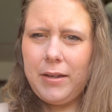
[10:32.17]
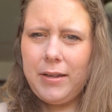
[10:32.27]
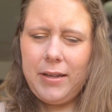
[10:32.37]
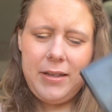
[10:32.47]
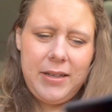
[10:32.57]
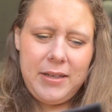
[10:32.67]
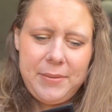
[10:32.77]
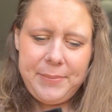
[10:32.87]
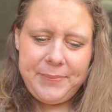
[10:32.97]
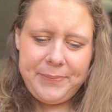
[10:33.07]

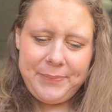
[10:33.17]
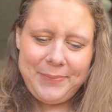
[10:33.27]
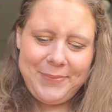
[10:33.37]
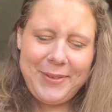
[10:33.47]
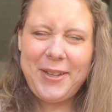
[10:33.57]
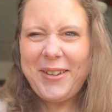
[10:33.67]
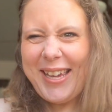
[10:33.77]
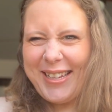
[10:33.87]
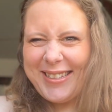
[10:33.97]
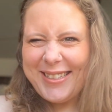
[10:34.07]

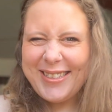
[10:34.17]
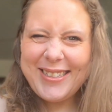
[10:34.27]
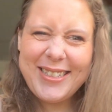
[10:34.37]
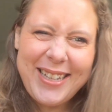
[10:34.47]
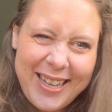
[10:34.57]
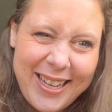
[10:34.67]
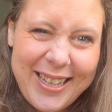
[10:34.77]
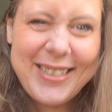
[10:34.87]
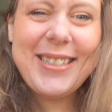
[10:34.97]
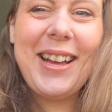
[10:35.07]
Okay.
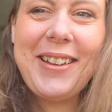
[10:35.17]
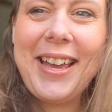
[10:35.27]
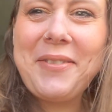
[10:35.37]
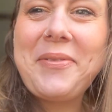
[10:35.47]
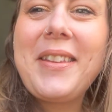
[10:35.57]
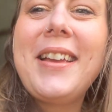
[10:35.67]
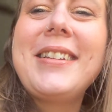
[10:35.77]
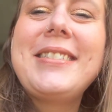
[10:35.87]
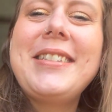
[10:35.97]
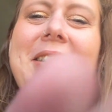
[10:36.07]
Okay.
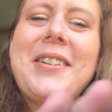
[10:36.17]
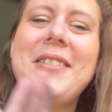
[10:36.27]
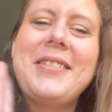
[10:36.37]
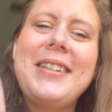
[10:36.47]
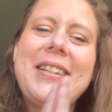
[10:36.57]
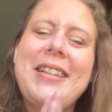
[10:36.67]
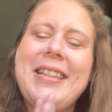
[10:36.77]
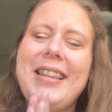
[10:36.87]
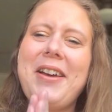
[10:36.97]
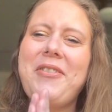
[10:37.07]
So
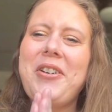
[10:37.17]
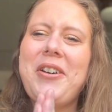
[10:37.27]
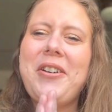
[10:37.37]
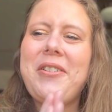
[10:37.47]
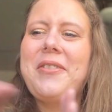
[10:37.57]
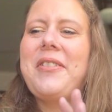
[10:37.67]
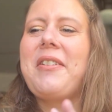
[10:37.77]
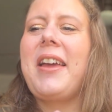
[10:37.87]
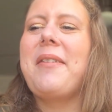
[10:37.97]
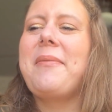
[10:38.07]

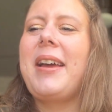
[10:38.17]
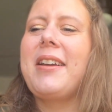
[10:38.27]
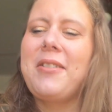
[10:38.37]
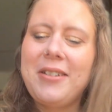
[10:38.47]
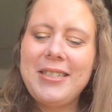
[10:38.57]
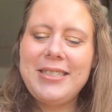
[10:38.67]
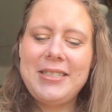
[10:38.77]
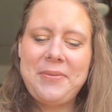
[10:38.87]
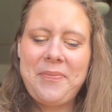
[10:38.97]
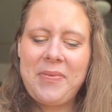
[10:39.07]
okay, my
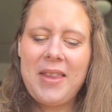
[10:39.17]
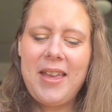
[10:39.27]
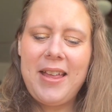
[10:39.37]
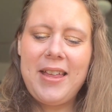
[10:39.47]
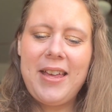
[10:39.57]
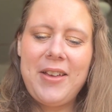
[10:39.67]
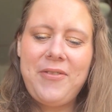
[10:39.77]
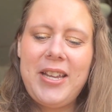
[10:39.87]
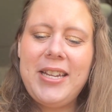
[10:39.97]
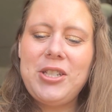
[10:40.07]
goals,
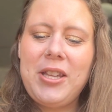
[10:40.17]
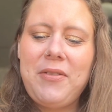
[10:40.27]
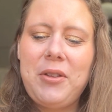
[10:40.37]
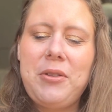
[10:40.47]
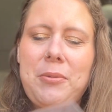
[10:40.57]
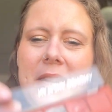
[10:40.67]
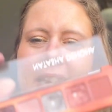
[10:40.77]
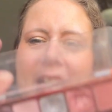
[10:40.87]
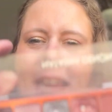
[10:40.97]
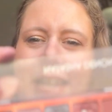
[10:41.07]
finish level
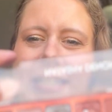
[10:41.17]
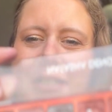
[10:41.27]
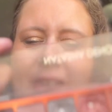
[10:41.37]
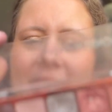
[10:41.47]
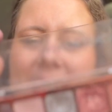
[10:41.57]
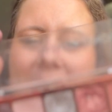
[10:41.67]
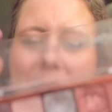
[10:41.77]
3, and so that's hit